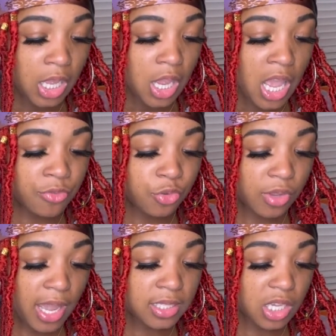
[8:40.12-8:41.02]
If you
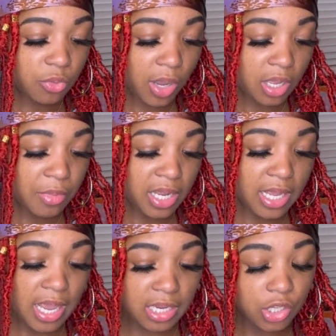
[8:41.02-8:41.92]
guys can recommend
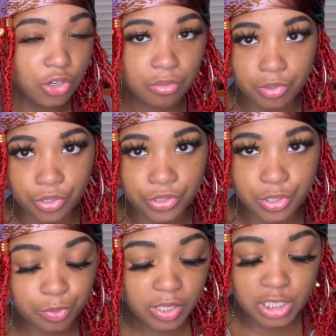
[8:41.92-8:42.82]
any good books,
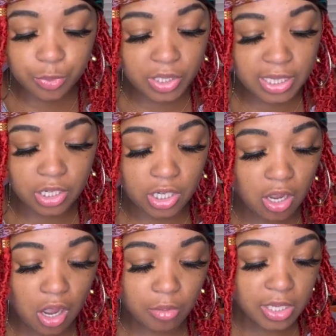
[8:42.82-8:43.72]
please put it down in the
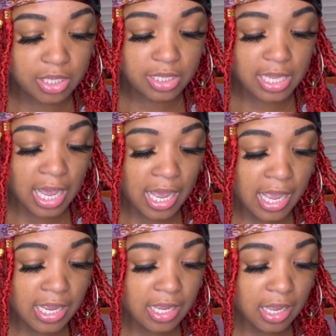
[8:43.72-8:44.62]
comments.
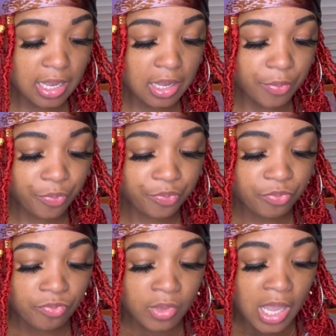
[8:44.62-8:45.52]
I um,
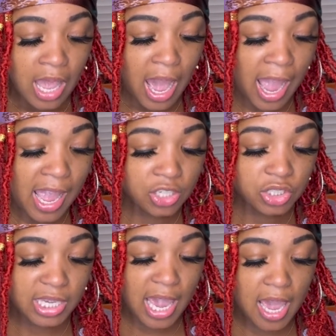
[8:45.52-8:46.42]
I
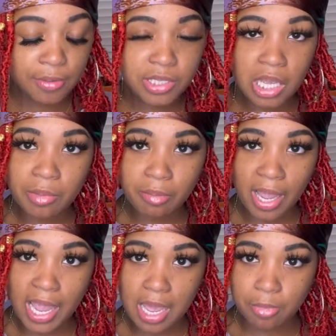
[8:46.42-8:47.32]
actually have some in my
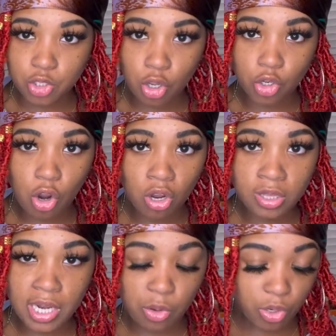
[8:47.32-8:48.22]
Amazon cart that
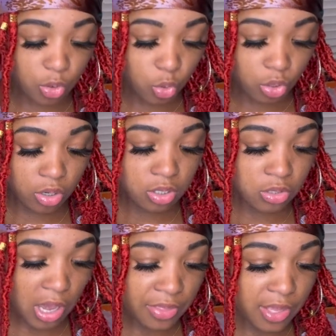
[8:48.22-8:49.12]
I want to order. So
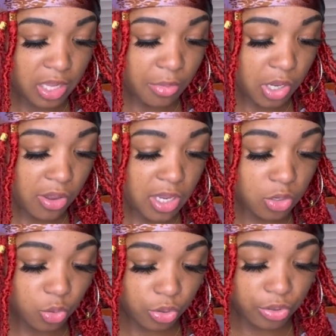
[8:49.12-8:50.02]
I think I'm going to go ahead and
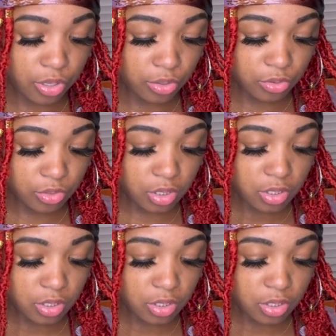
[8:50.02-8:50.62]
order those.